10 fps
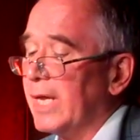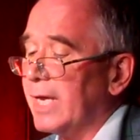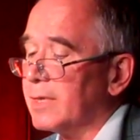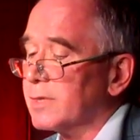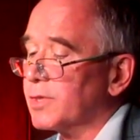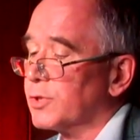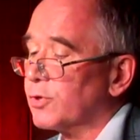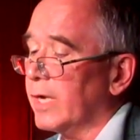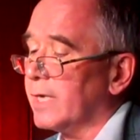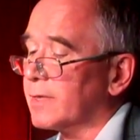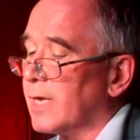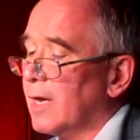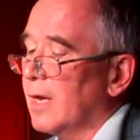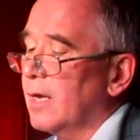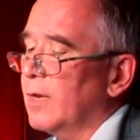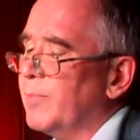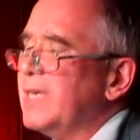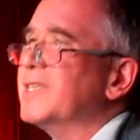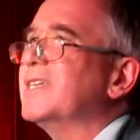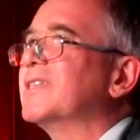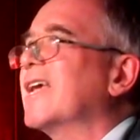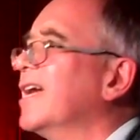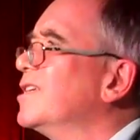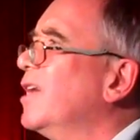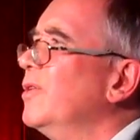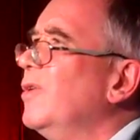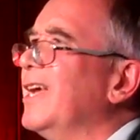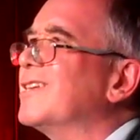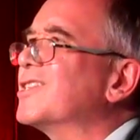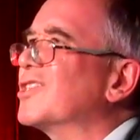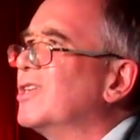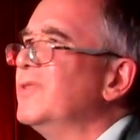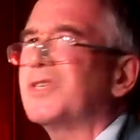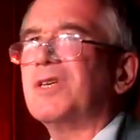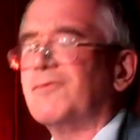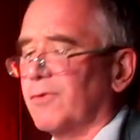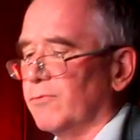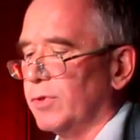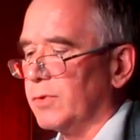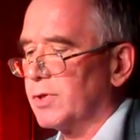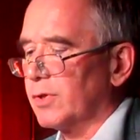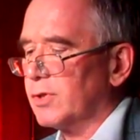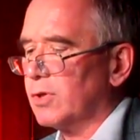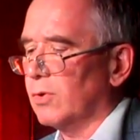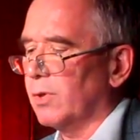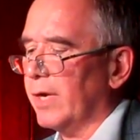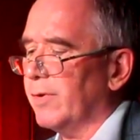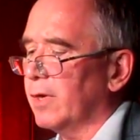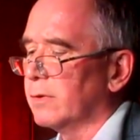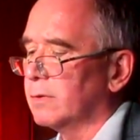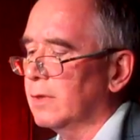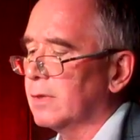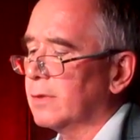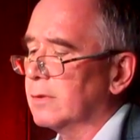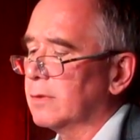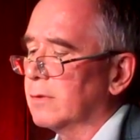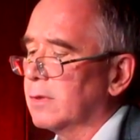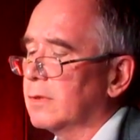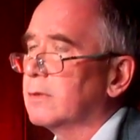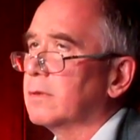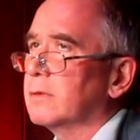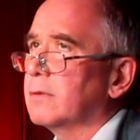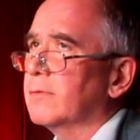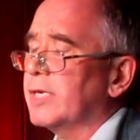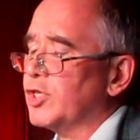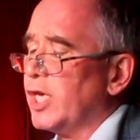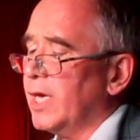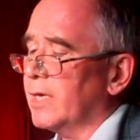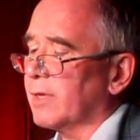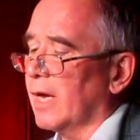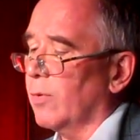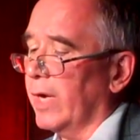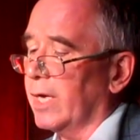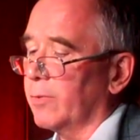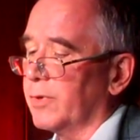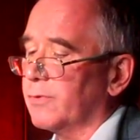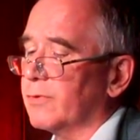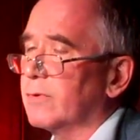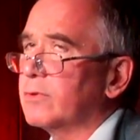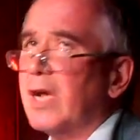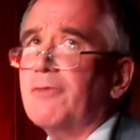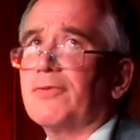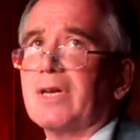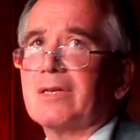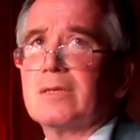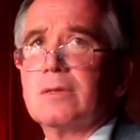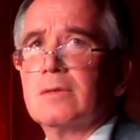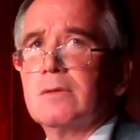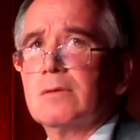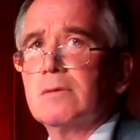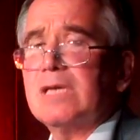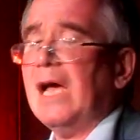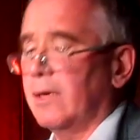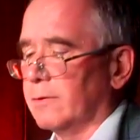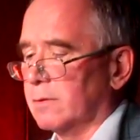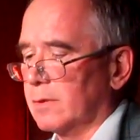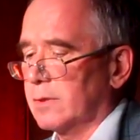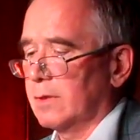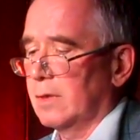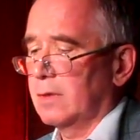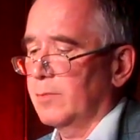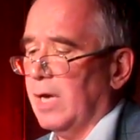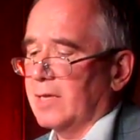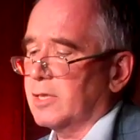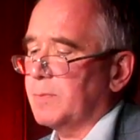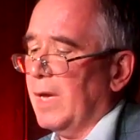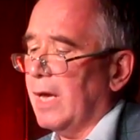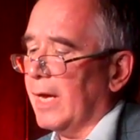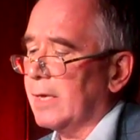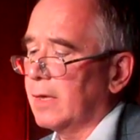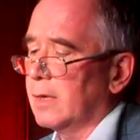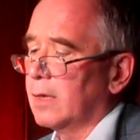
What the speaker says: planes and trains, buses had no exclusive route to call their own. They shared their way with traffic, towns, passers-by.